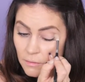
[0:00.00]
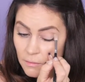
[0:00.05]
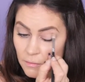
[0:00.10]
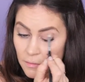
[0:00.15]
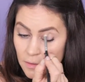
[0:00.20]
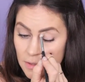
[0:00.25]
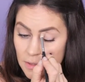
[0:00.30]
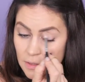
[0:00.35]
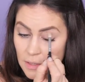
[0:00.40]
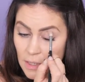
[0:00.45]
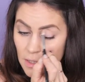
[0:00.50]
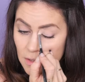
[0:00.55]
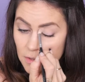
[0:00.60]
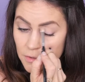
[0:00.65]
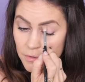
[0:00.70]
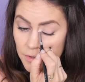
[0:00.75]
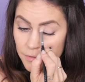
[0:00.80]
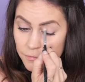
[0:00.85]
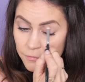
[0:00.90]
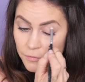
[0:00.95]
this
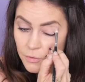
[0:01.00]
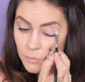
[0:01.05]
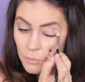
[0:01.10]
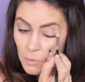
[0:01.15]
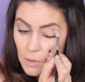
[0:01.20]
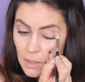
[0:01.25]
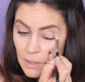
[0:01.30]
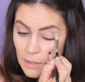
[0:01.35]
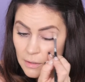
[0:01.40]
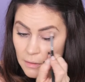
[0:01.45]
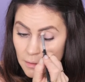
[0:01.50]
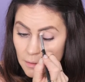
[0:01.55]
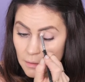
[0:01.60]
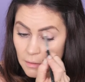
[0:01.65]
color if you want